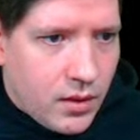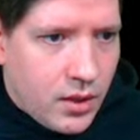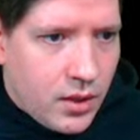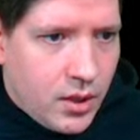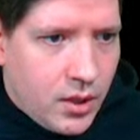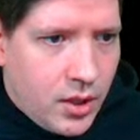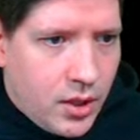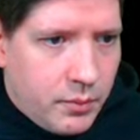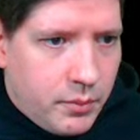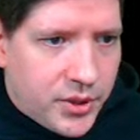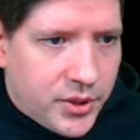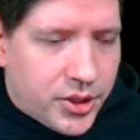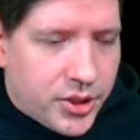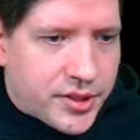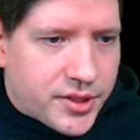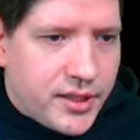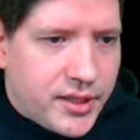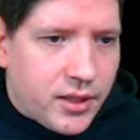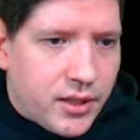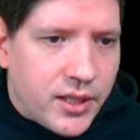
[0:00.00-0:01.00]
because
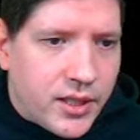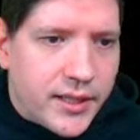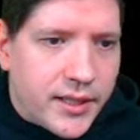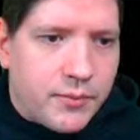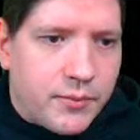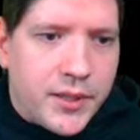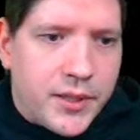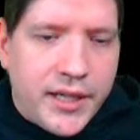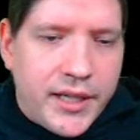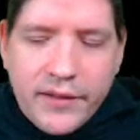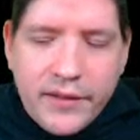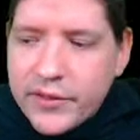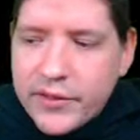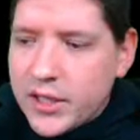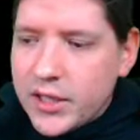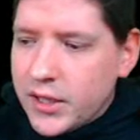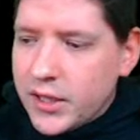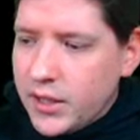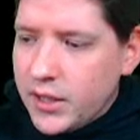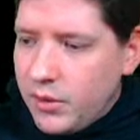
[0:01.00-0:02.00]
now, like,
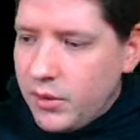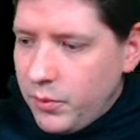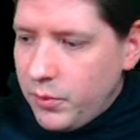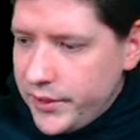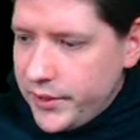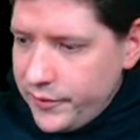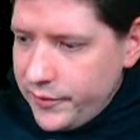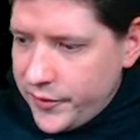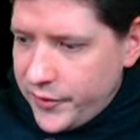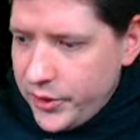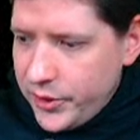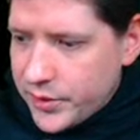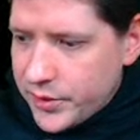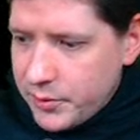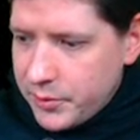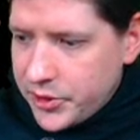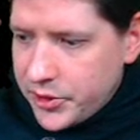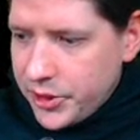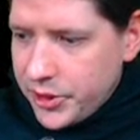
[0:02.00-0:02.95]
whenever one of those returns a